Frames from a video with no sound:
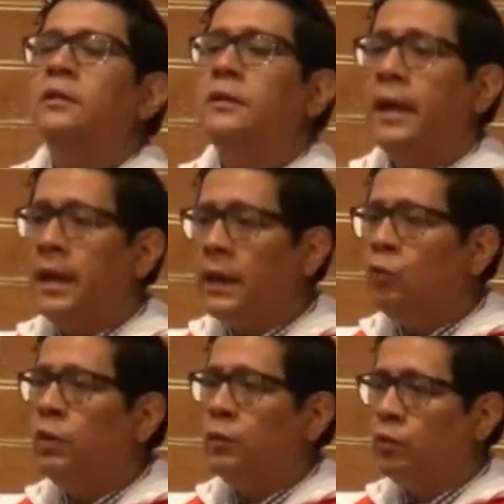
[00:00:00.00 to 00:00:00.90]

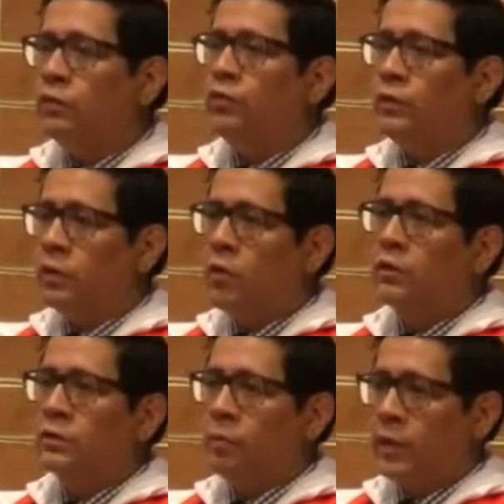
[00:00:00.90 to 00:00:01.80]
Then we will do the
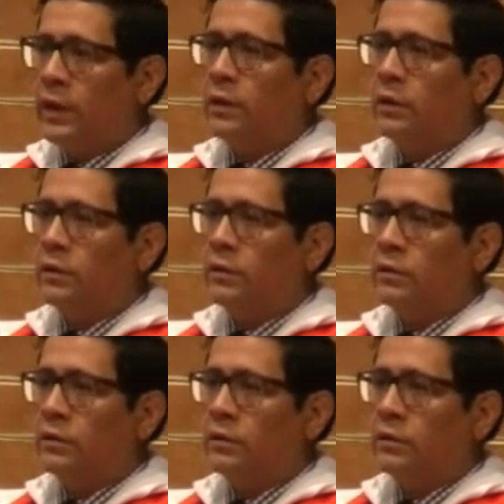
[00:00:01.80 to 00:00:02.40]
Lord's Prayer,